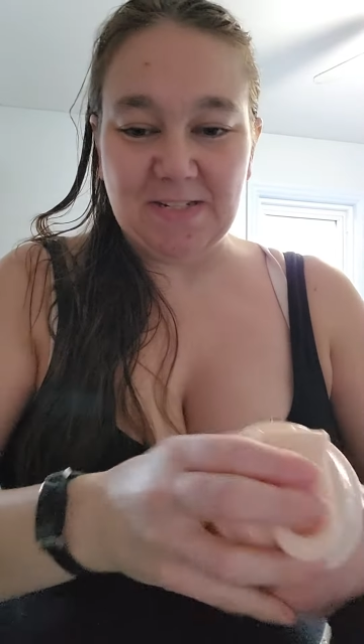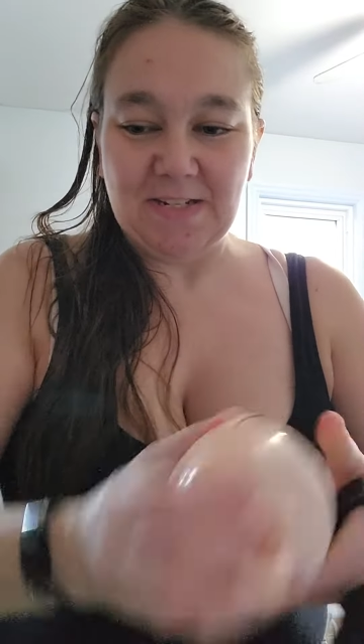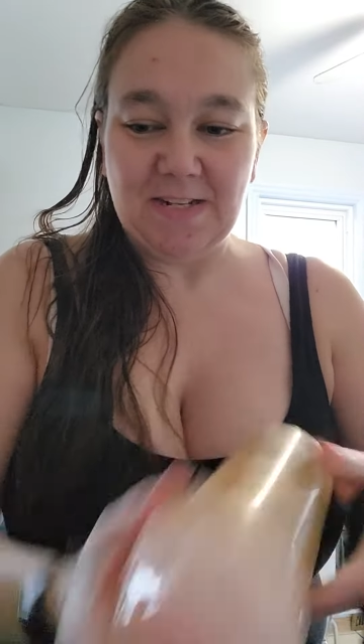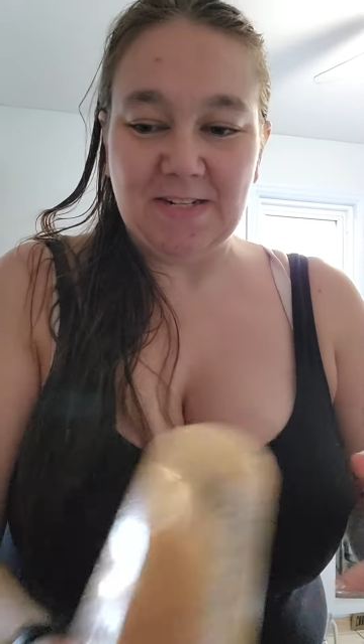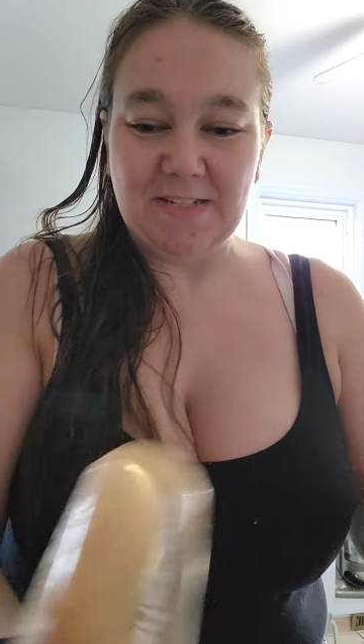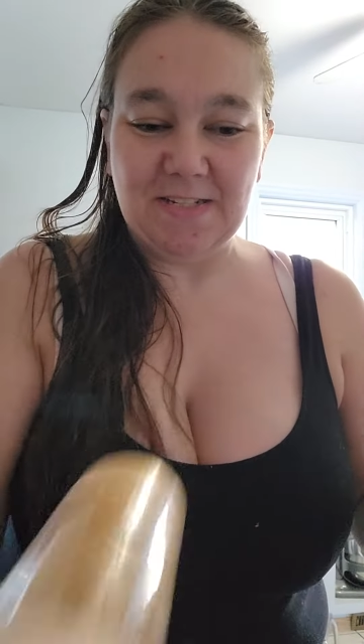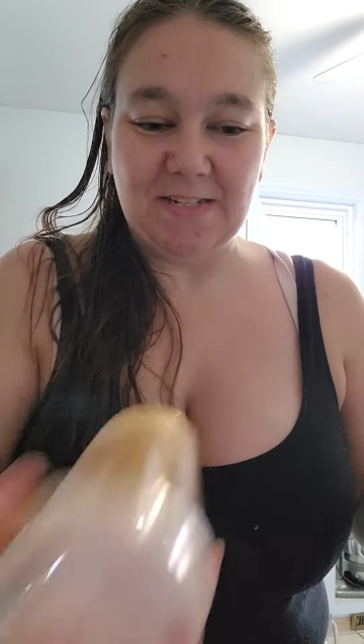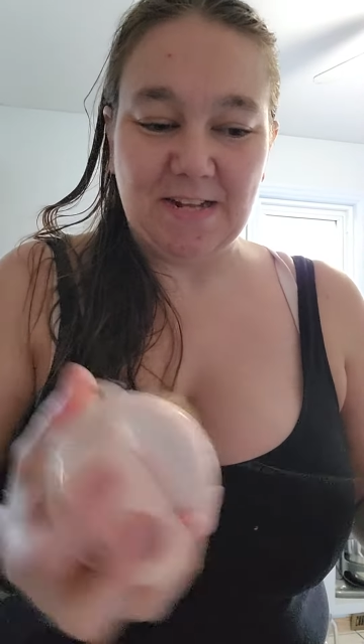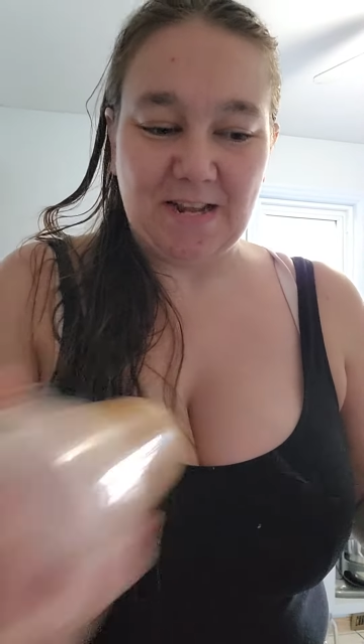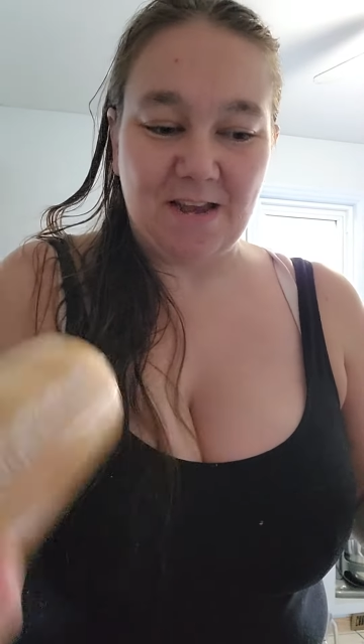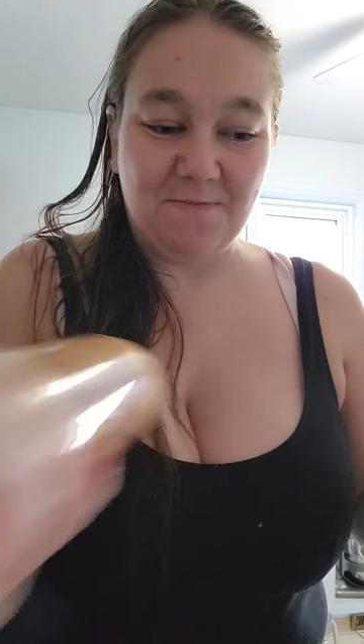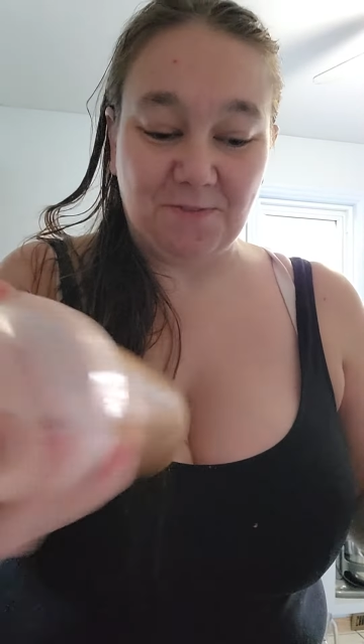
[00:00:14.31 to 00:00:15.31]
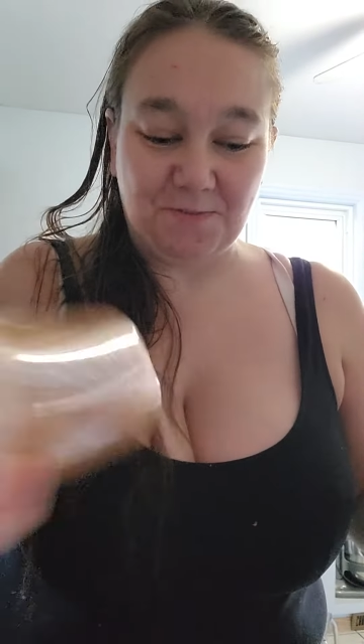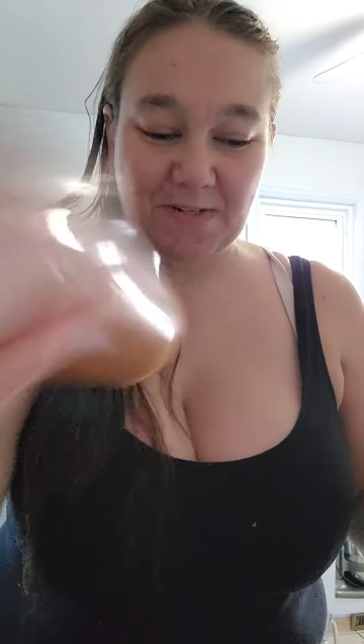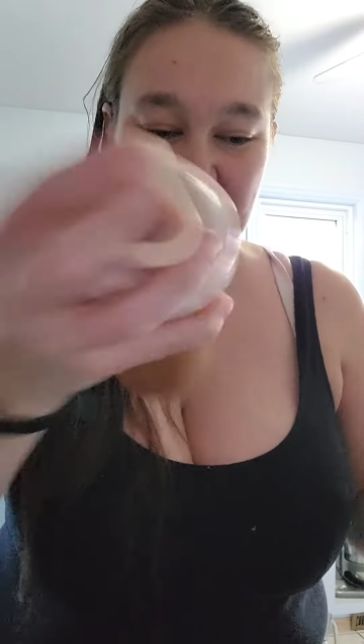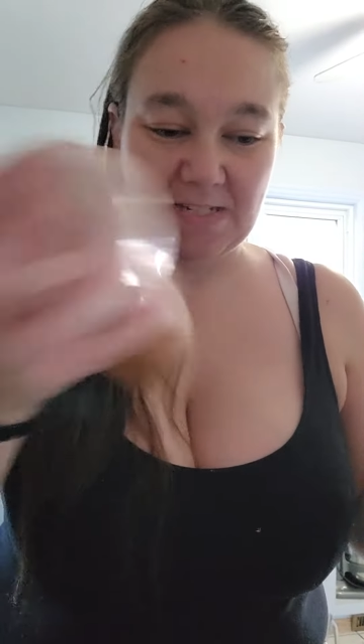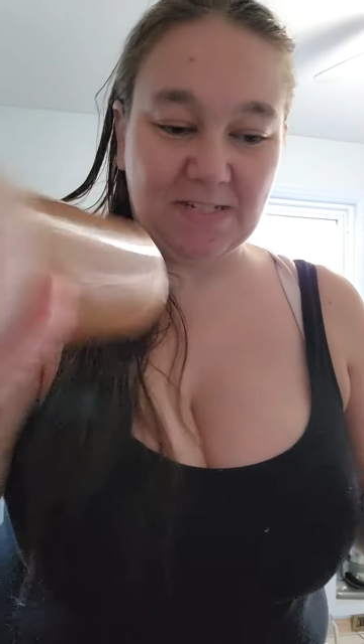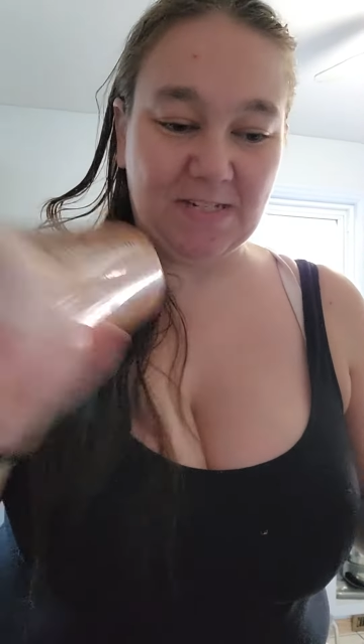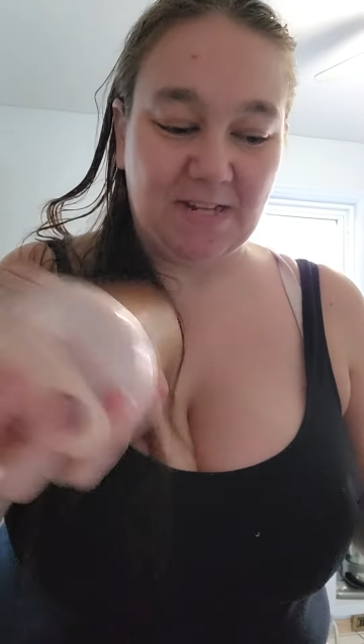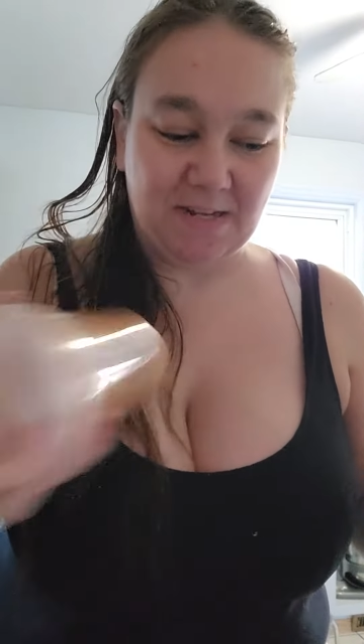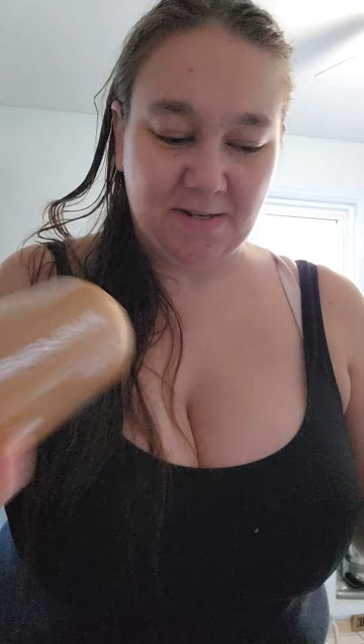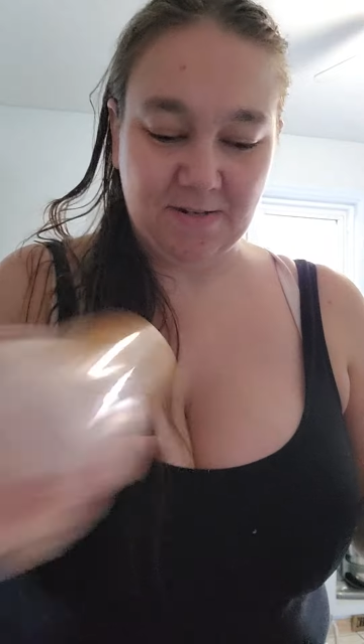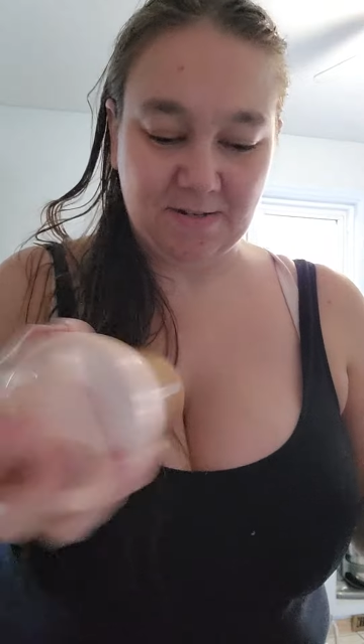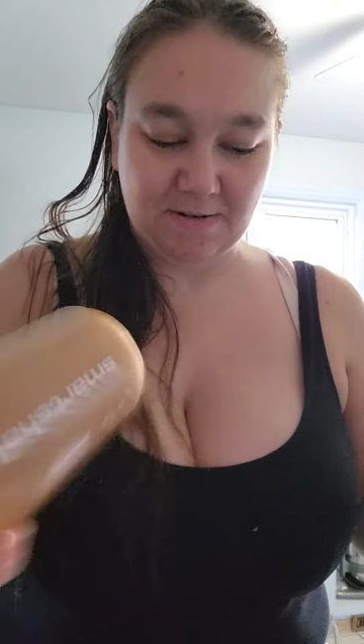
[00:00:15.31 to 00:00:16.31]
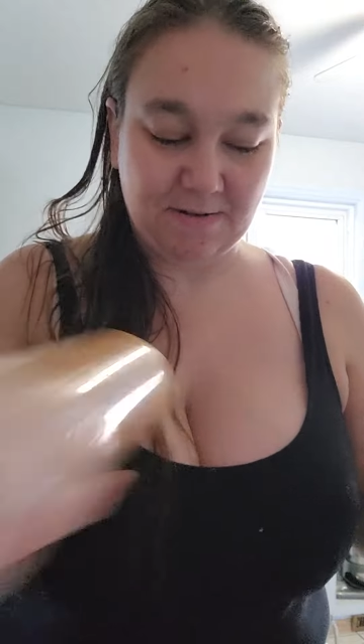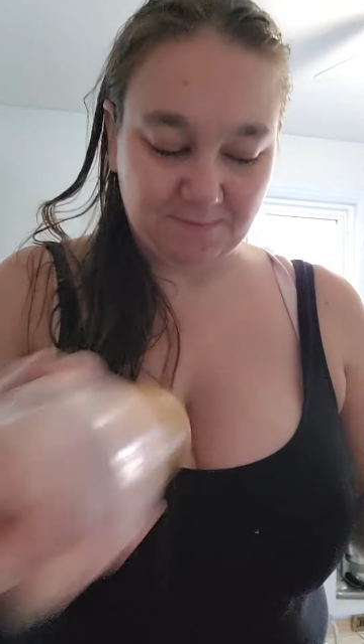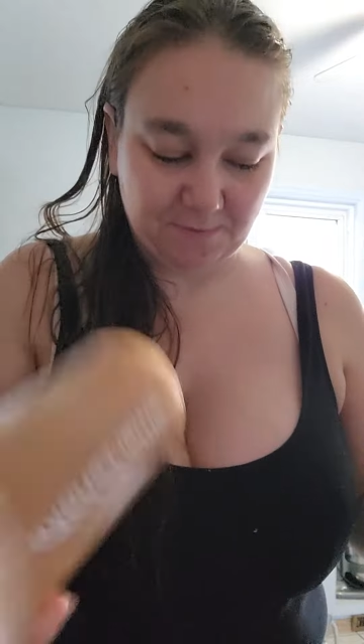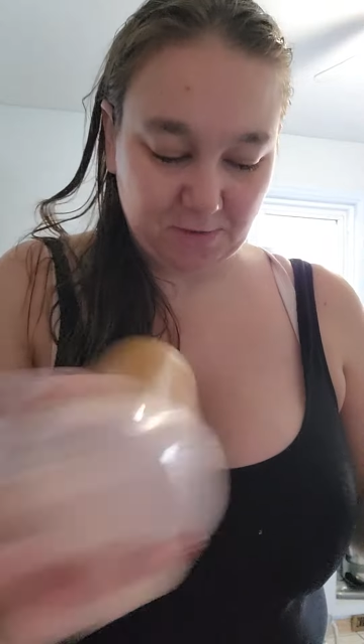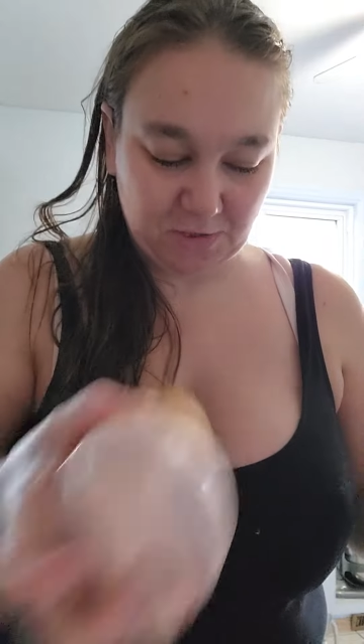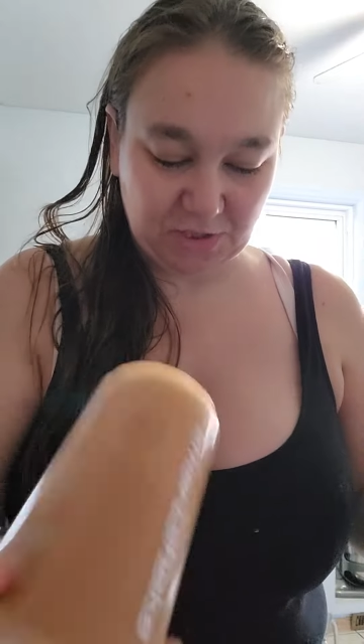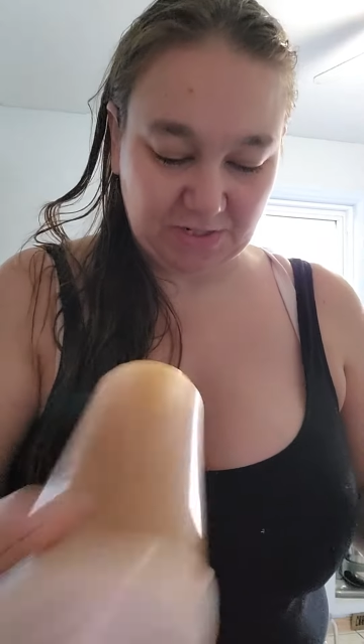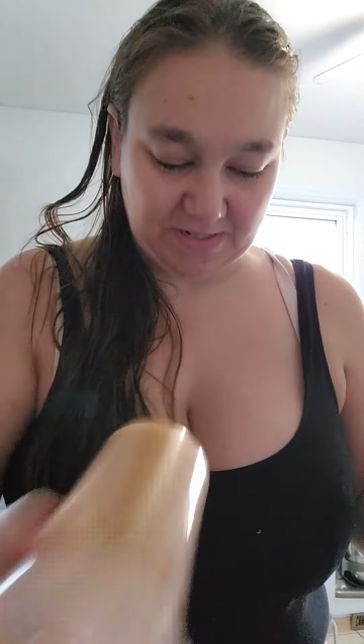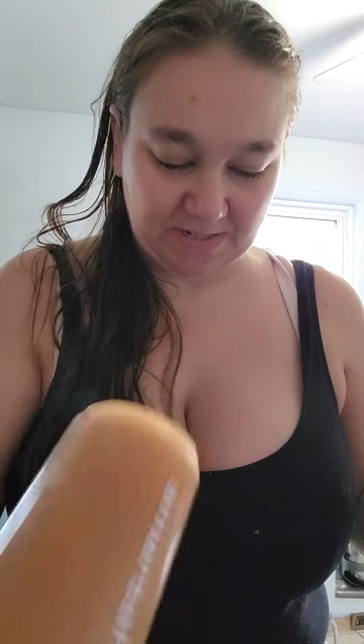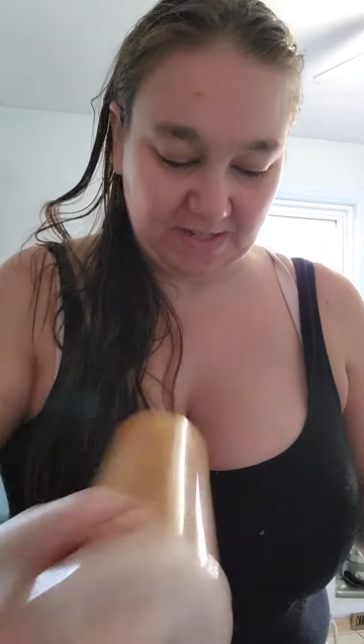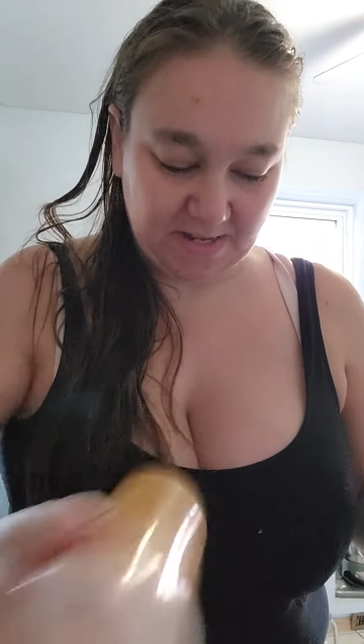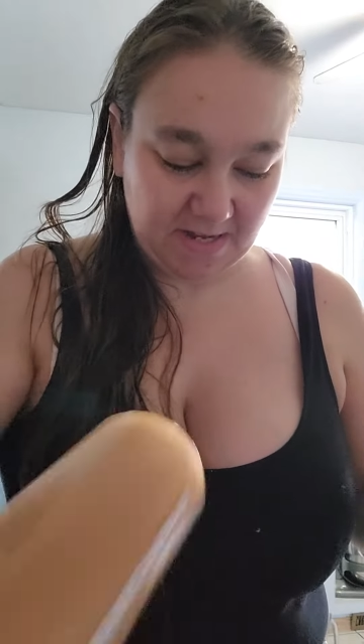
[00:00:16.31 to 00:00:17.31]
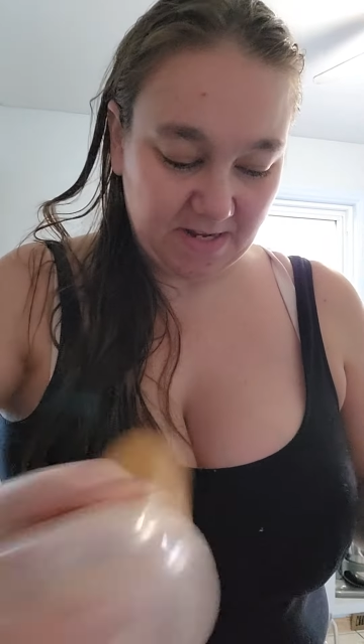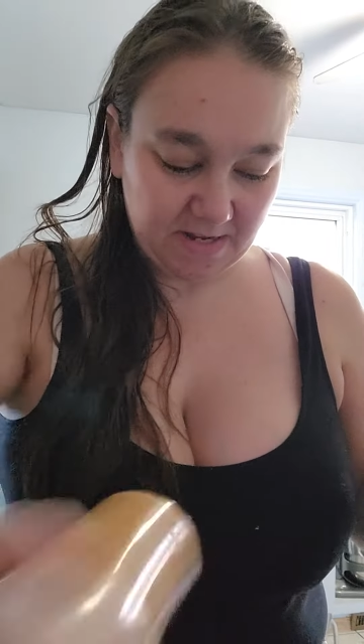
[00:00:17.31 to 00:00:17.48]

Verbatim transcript: Today is the day after visit day. Unfortunately,